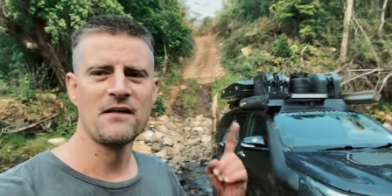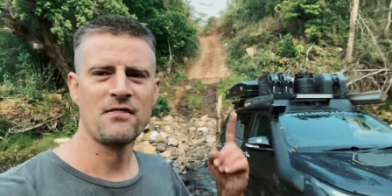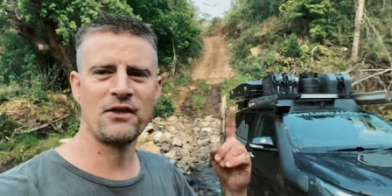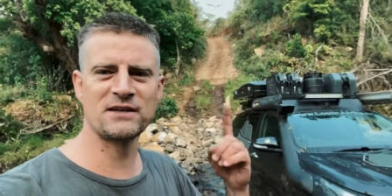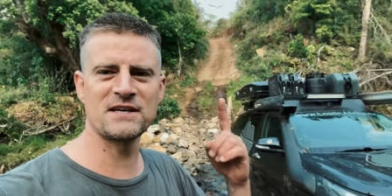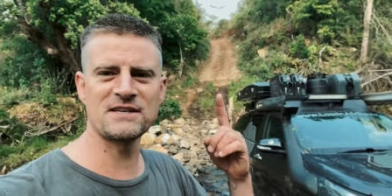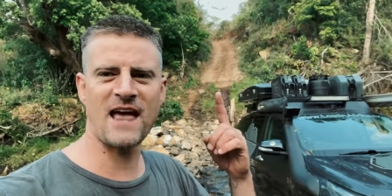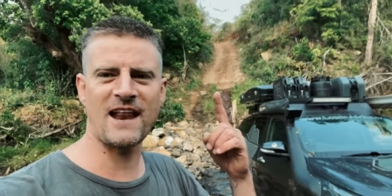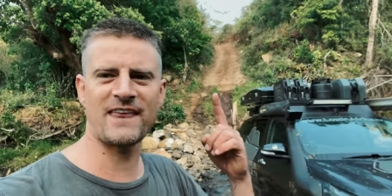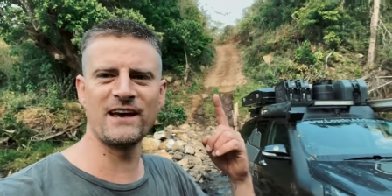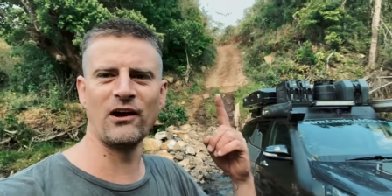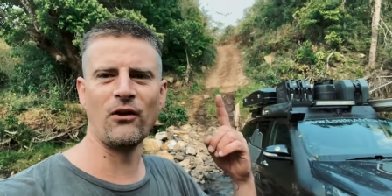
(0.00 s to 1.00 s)
this is that
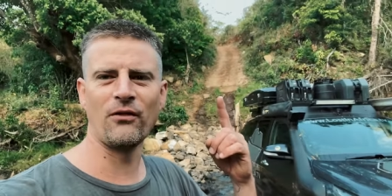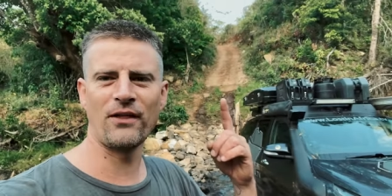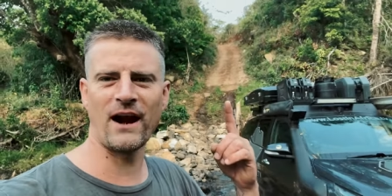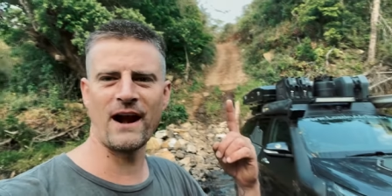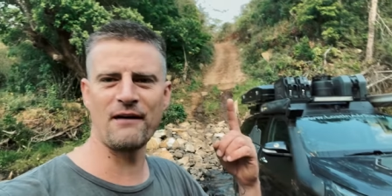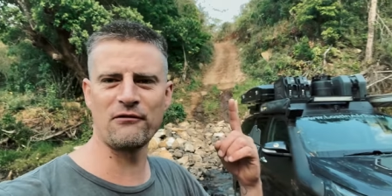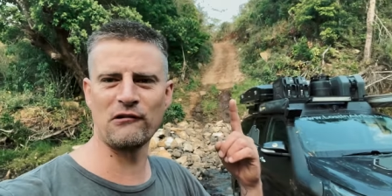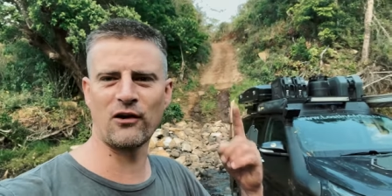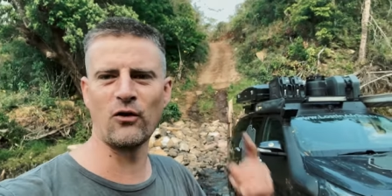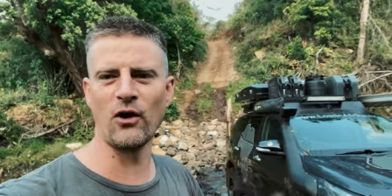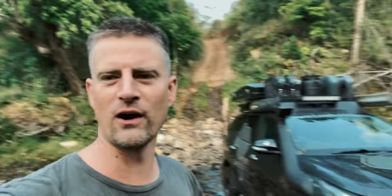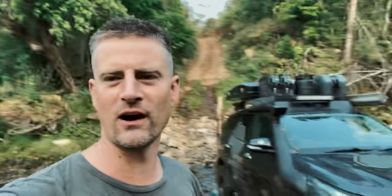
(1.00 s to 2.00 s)
hill that I never
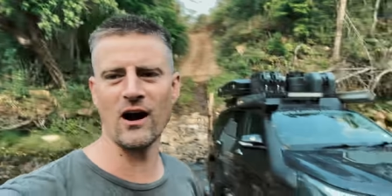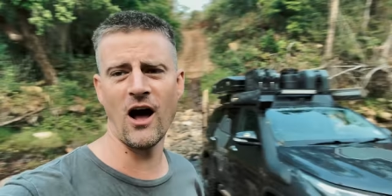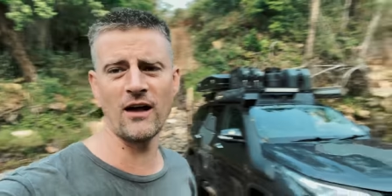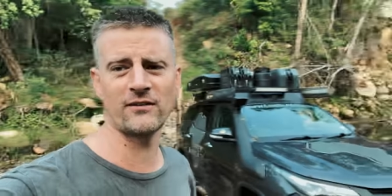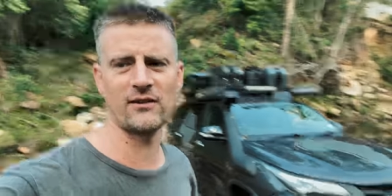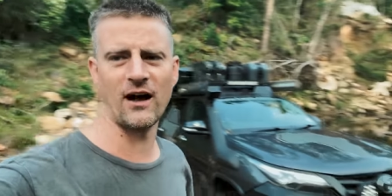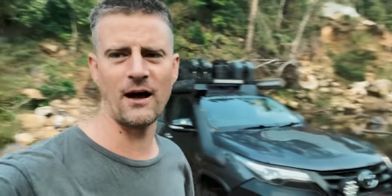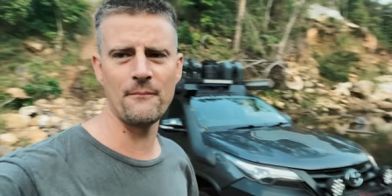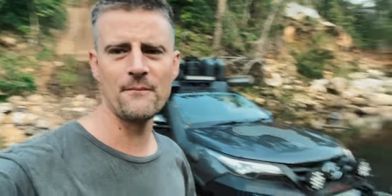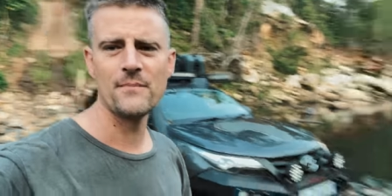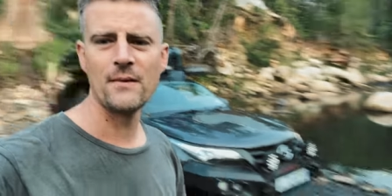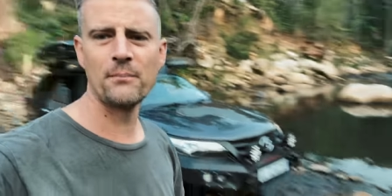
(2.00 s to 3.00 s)
recorded last time,
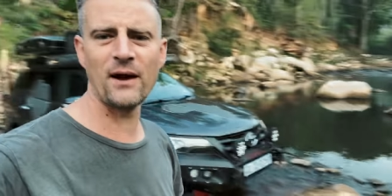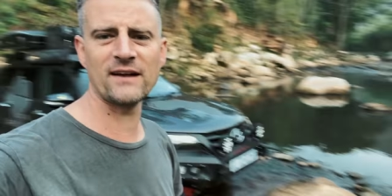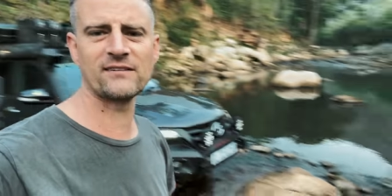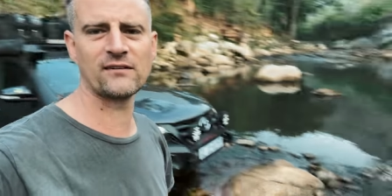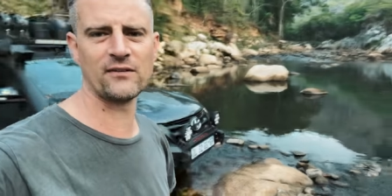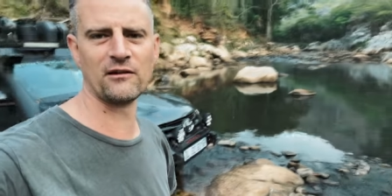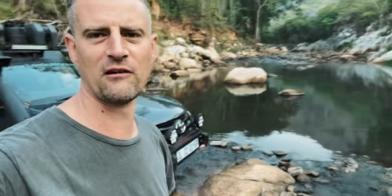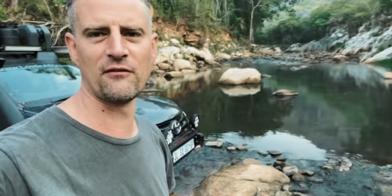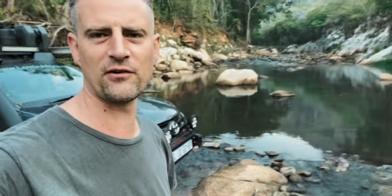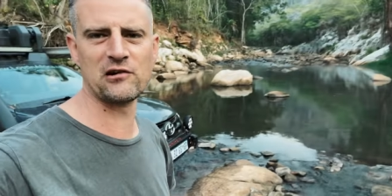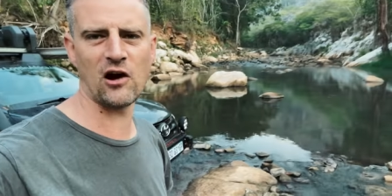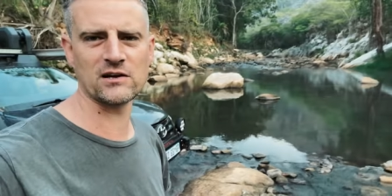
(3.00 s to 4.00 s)
plus the
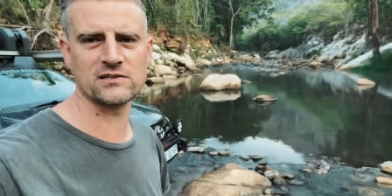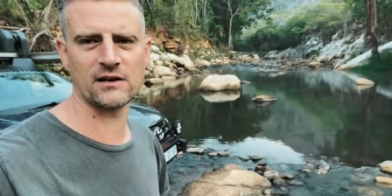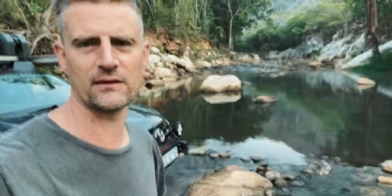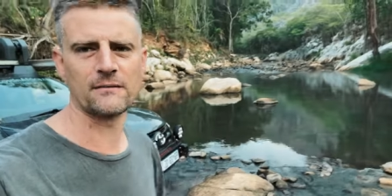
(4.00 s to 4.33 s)
river crossing.